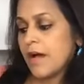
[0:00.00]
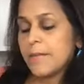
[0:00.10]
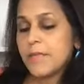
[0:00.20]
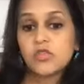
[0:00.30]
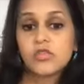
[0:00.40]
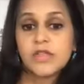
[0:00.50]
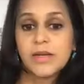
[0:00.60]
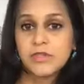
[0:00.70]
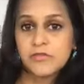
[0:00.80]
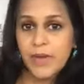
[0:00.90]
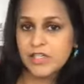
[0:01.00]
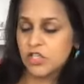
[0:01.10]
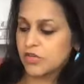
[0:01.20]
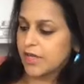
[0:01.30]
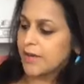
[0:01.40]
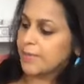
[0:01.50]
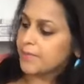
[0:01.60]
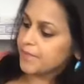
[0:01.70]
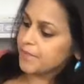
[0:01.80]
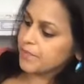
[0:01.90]
Certain types of bacteria,
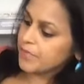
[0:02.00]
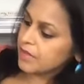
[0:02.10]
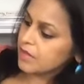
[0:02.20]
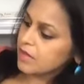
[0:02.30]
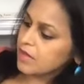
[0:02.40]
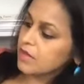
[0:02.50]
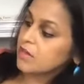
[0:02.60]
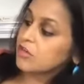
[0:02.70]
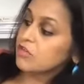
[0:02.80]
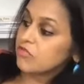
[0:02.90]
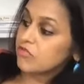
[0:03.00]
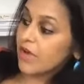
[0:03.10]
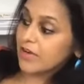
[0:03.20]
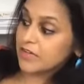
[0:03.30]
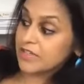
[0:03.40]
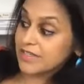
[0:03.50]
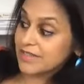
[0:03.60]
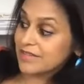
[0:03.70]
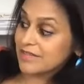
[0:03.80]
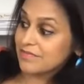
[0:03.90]
viruses,
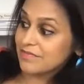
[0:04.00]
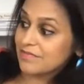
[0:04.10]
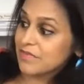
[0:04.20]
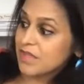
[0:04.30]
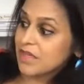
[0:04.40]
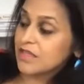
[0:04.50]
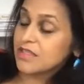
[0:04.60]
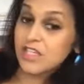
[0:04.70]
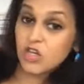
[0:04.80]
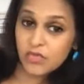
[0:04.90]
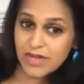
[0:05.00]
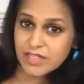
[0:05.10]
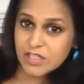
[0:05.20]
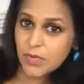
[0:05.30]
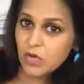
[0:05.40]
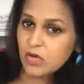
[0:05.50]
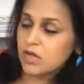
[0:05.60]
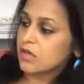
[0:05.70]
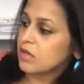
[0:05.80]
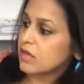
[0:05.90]
cigarette smoke,
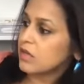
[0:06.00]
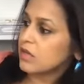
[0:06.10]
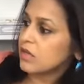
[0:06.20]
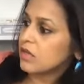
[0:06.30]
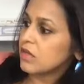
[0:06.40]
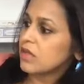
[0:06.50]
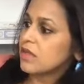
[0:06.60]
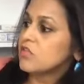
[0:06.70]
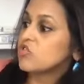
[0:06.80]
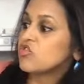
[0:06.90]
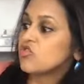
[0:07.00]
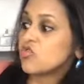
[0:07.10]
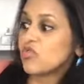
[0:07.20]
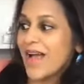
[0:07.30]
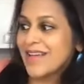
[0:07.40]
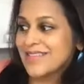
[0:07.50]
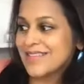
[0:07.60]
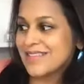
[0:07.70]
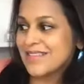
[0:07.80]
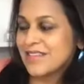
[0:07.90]

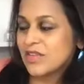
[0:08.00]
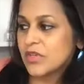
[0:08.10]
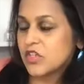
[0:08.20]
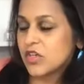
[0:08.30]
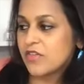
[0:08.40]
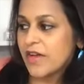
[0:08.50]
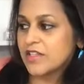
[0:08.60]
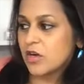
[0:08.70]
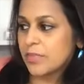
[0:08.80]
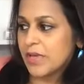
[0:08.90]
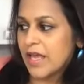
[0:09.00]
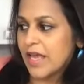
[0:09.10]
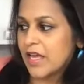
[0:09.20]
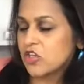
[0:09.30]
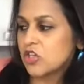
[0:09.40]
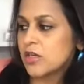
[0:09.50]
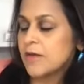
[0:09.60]
stress, which affects our pH,